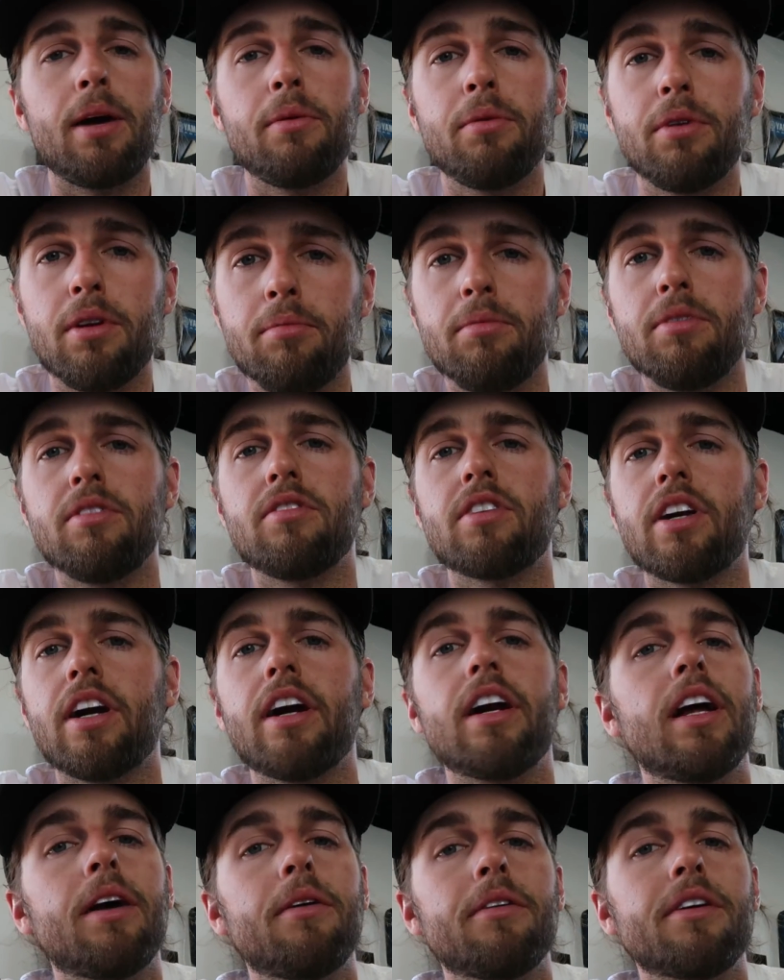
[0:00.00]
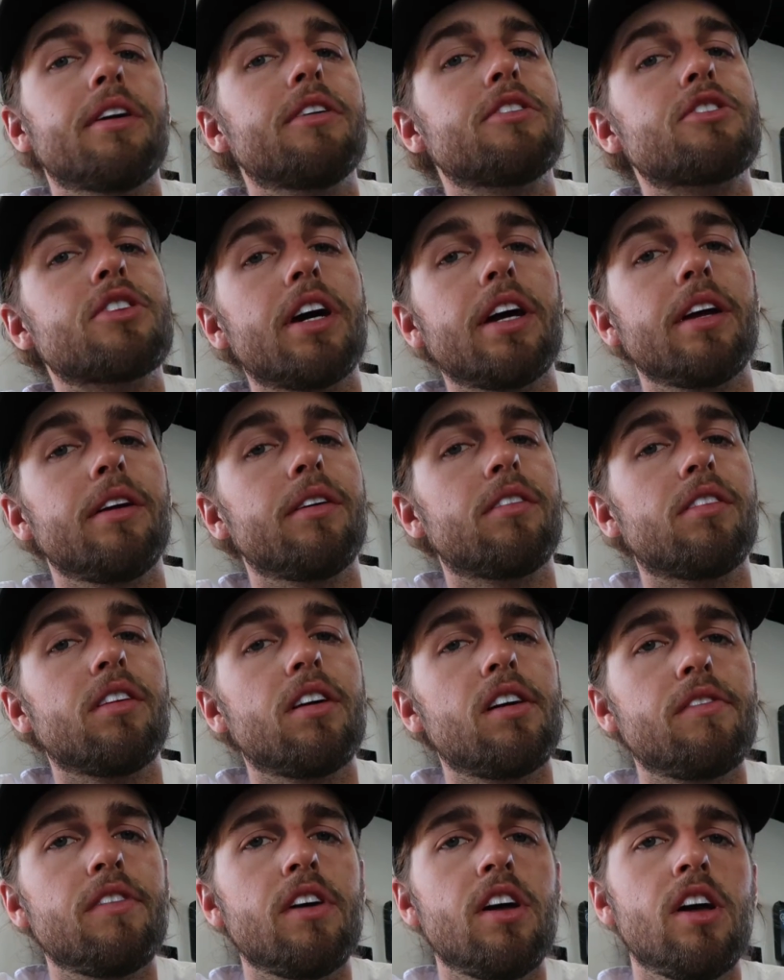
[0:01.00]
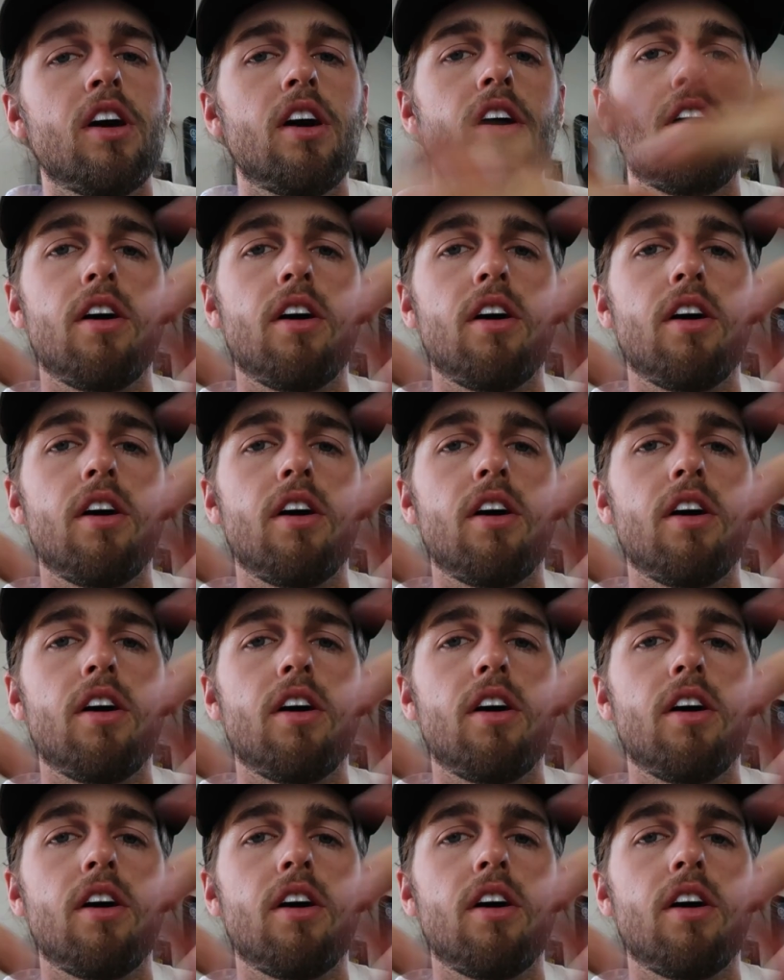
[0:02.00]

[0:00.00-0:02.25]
I wouldn't be scared. I would go try it yourself.